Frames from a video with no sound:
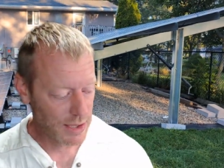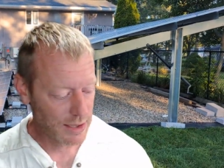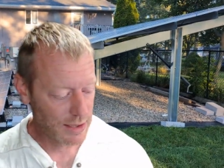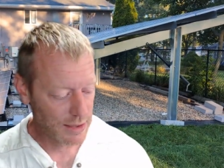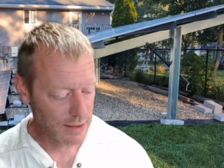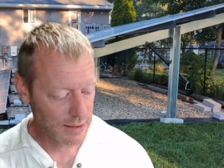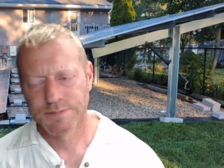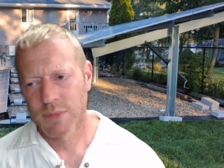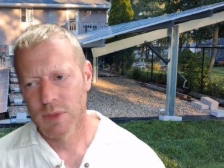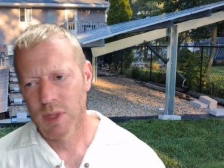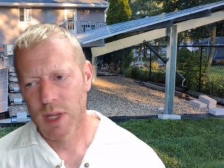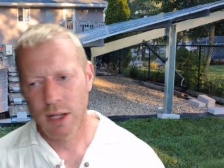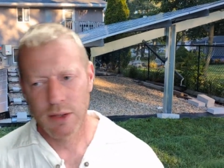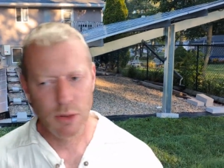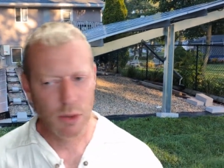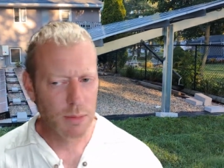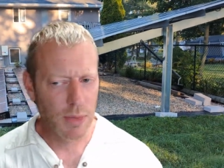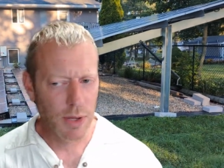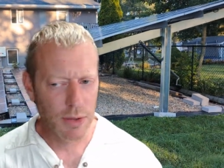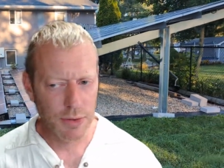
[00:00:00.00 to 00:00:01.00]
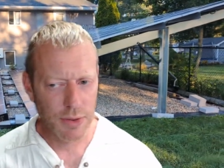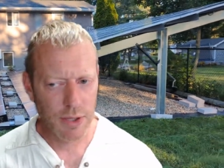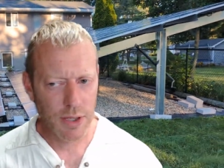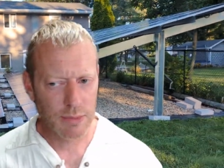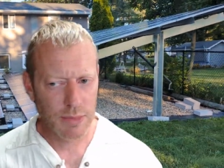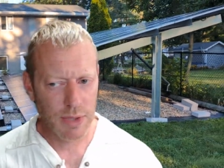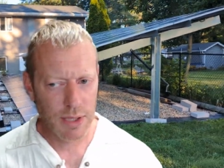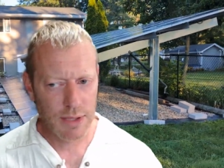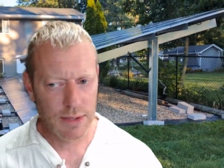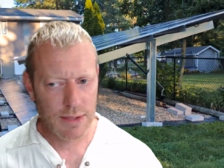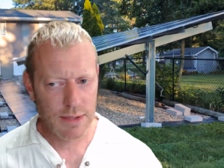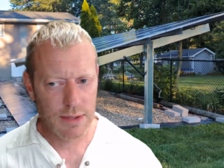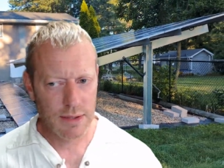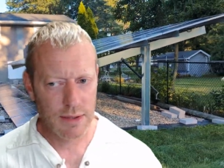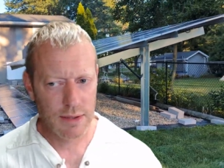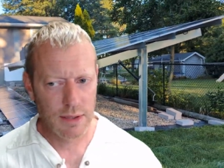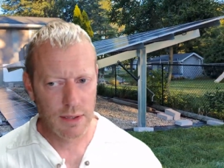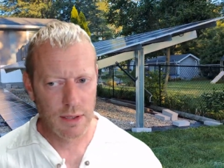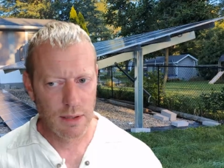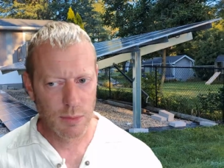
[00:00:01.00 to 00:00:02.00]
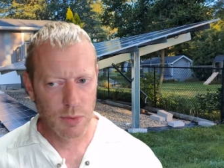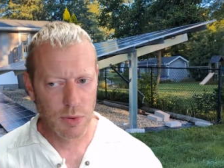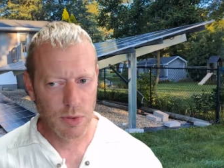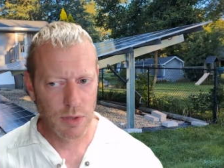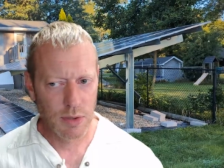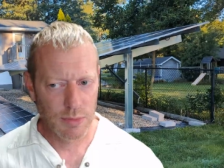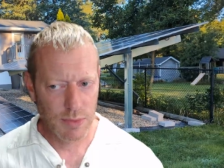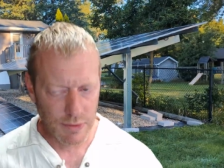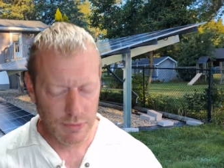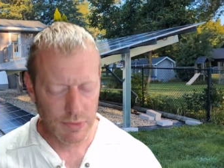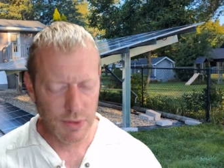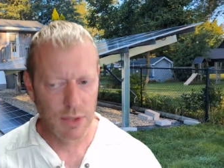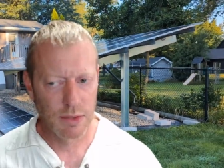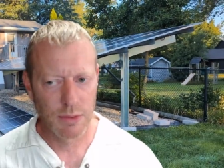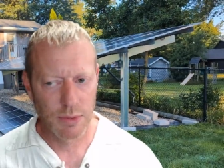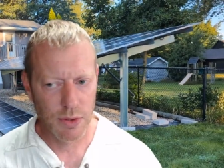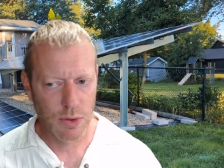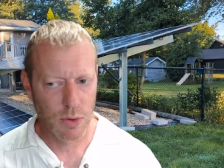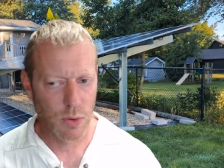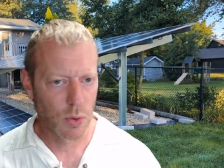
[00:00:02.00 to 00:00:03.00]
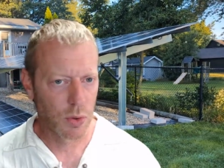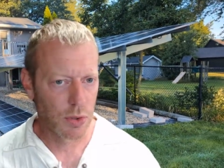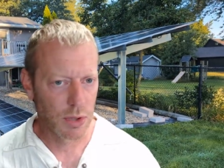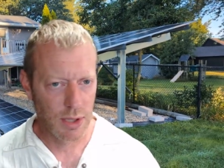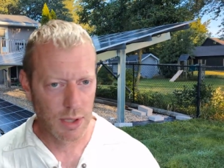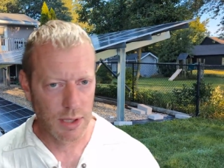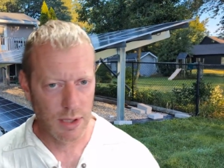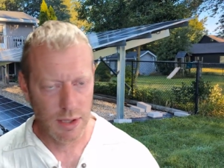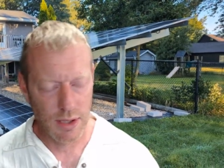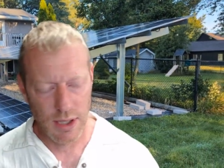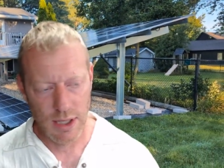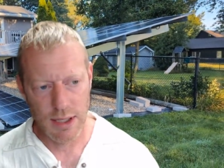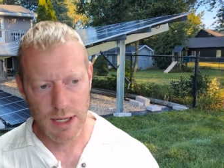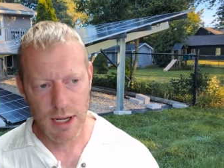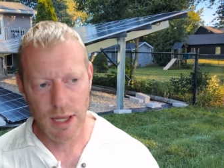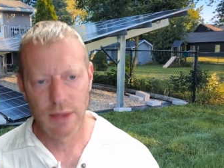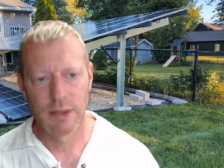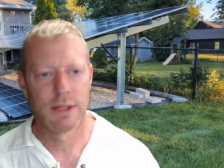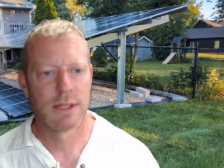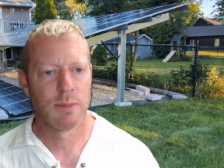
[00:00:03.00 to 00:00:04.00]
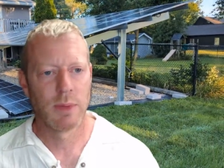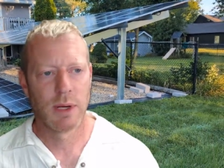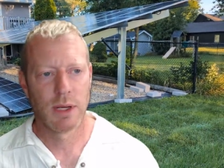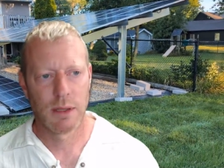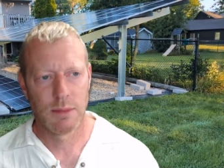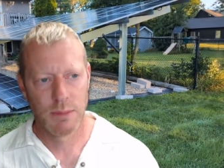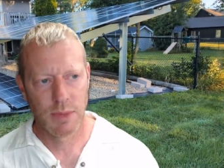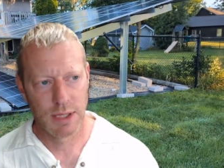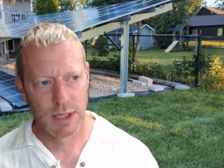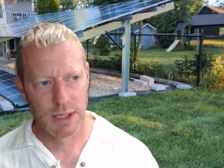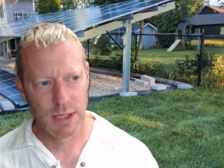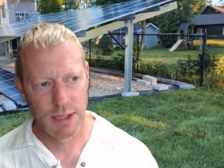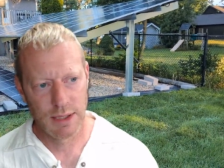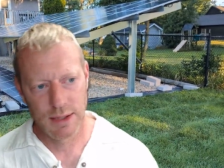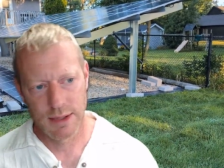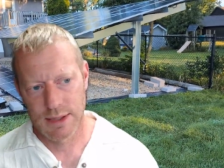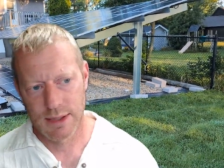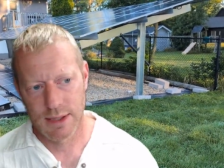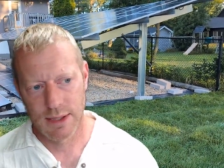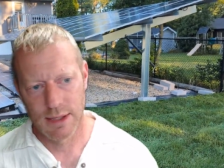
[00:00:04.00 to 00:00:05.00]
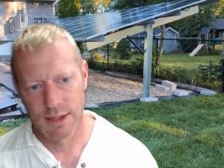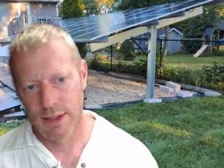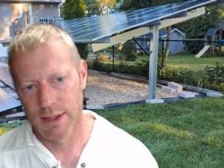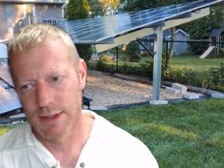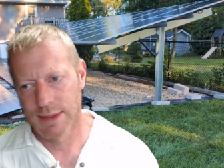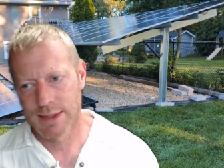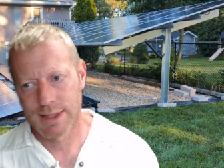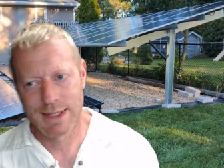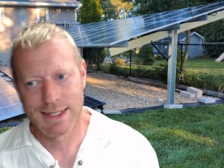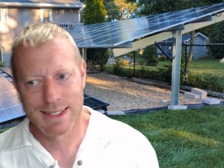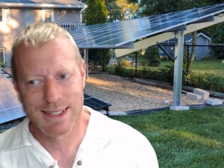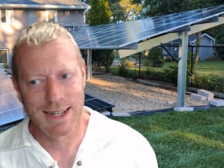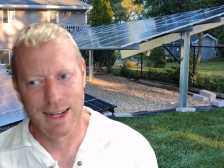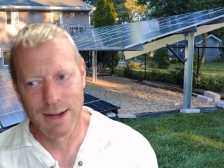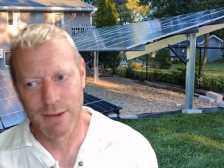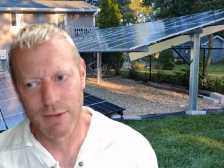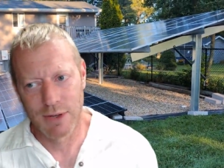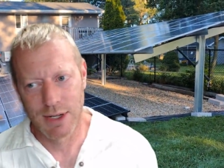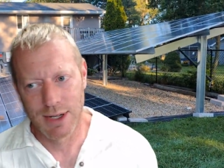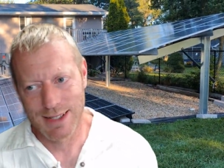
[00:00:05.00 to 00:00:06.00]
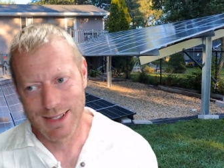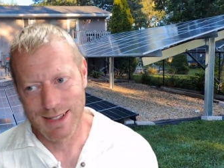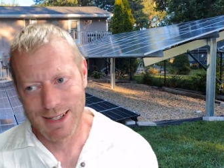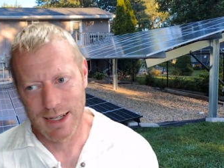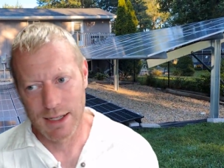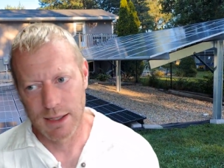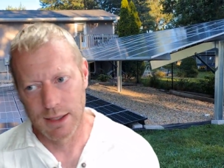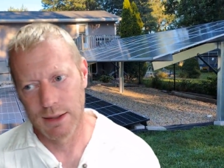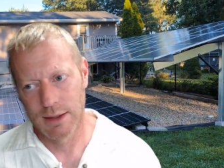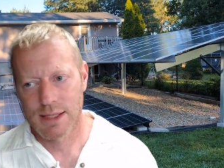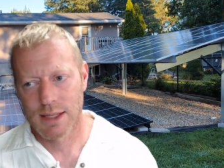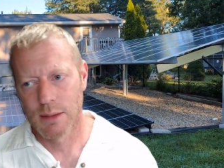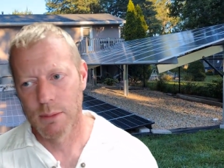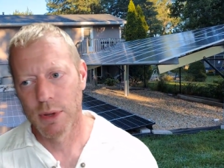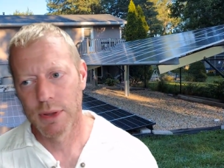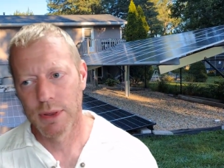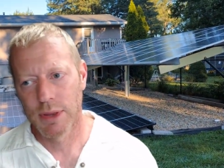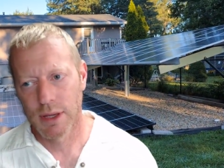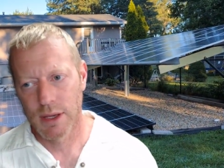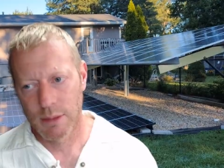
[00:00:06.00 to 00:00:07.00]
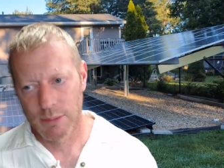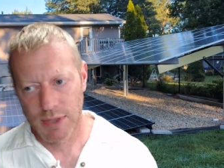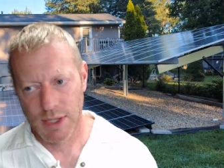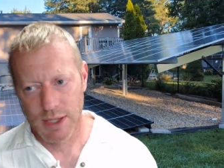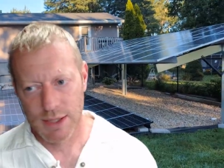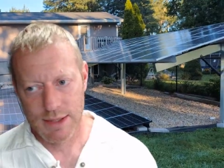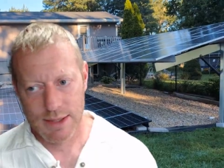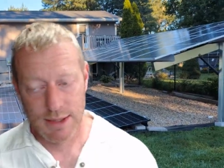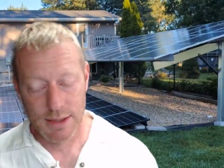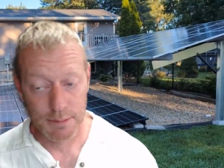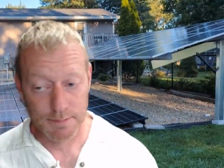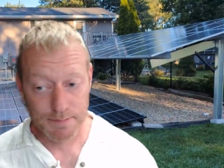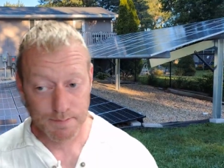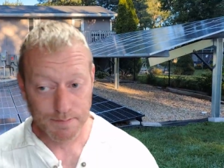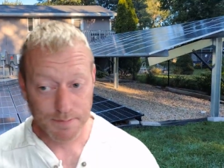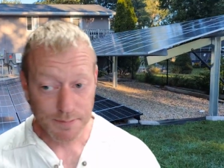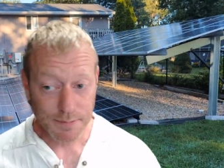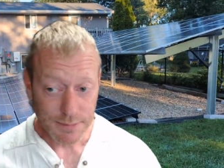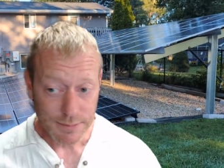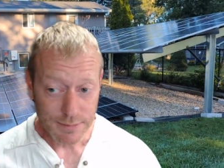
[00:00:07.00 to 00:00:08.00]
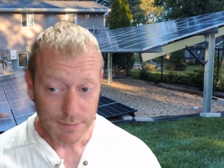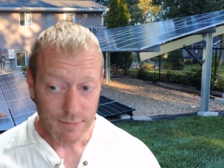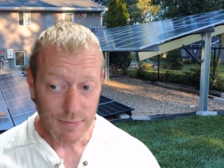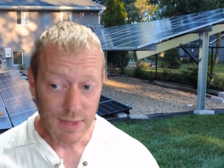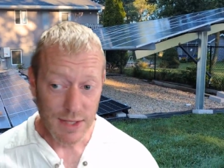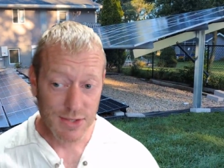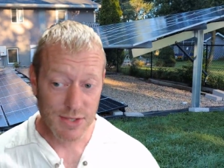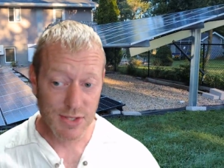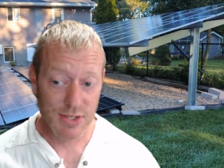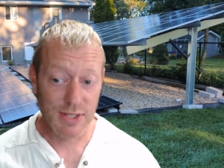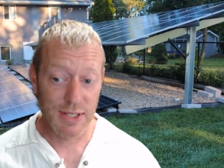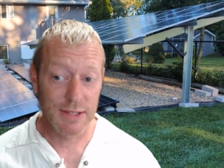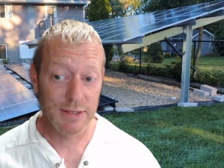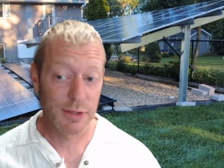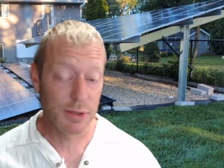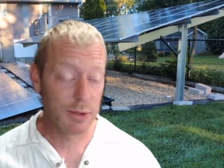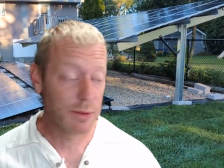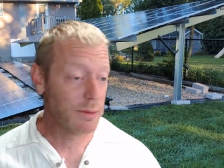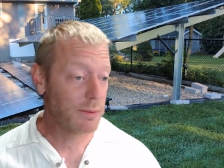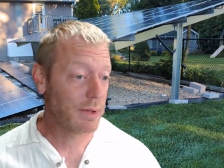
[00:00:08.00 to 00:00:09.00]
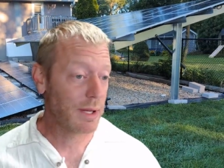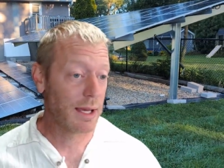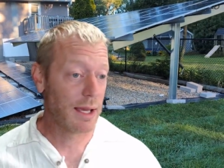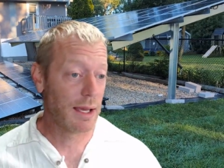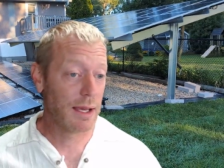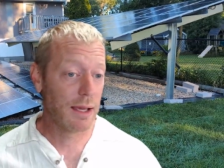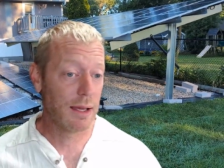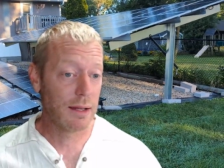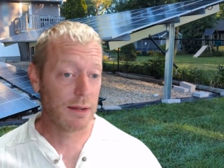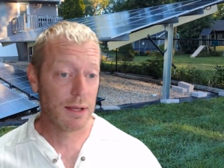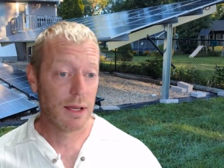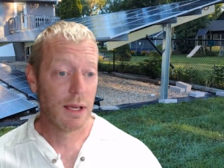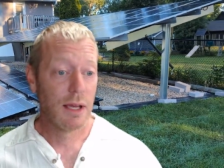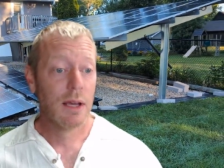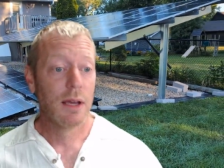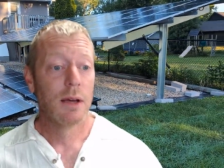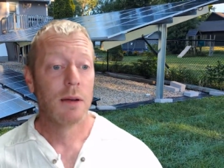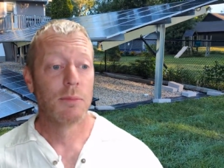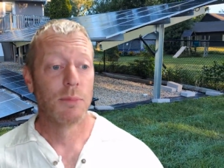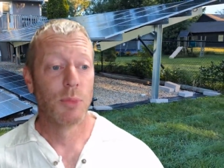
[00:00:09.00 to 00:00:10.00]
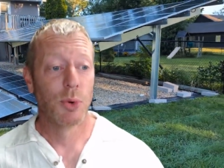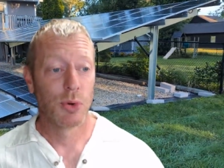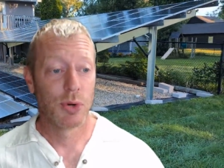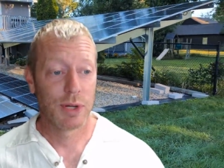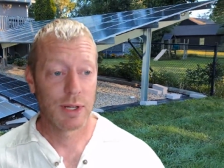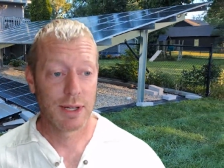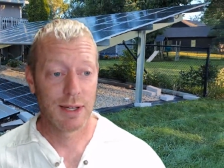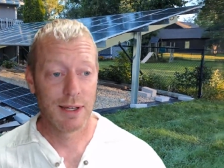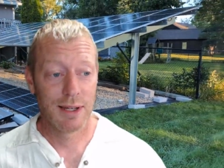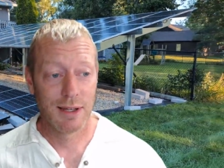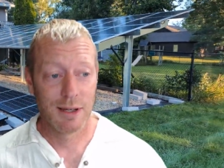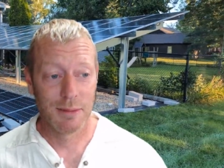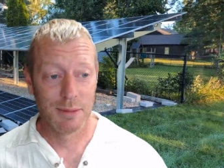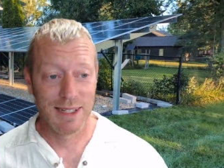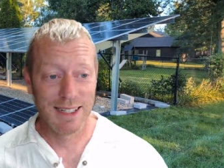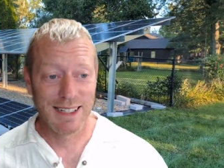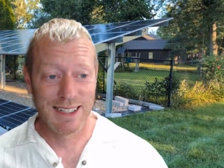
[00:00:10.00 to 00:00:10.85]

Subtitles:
And I'm not doing monthly updates anymore. I'm definitely doing the quarterly. And now that it's making money, it's not very exciting. Just the monthly updates. So stay tuned, and more to come.